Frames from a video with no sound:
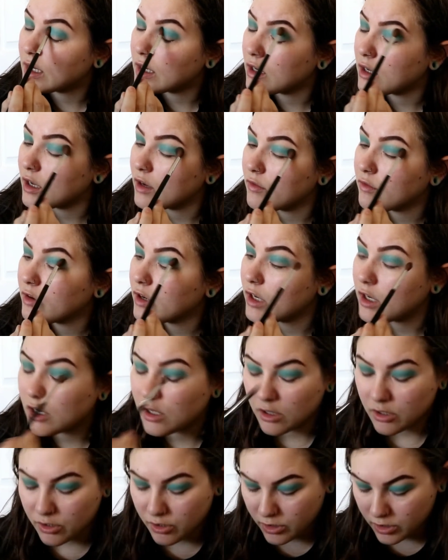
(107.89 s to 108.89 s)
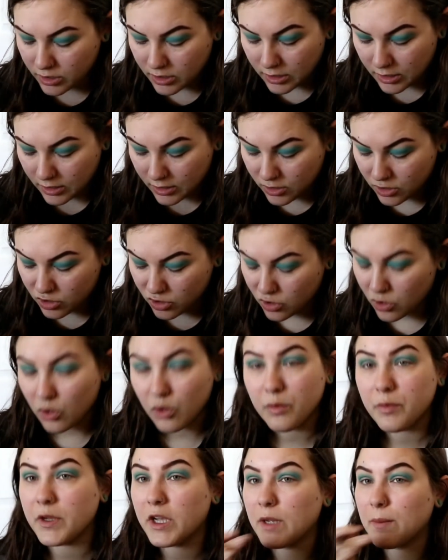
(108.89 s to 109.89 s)
Every color is like
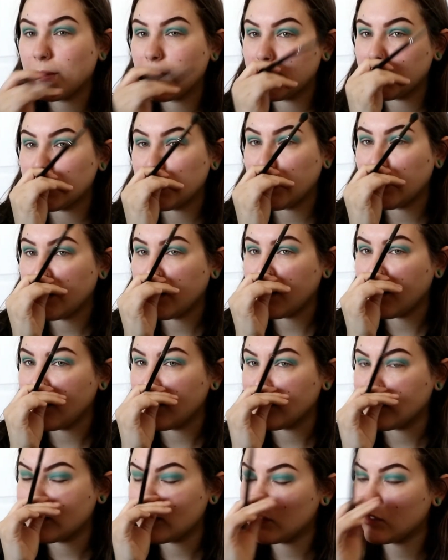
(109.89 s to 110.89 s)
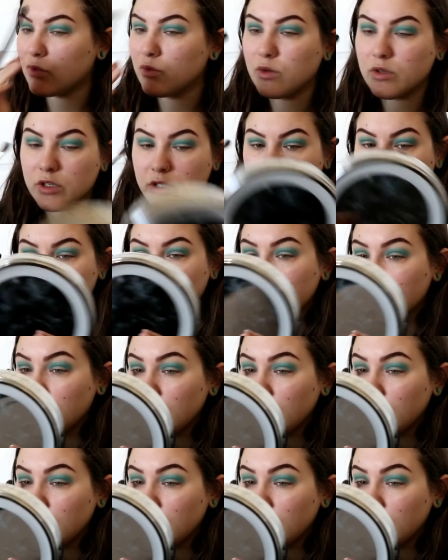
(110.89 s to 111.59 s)
so pigmented and so good,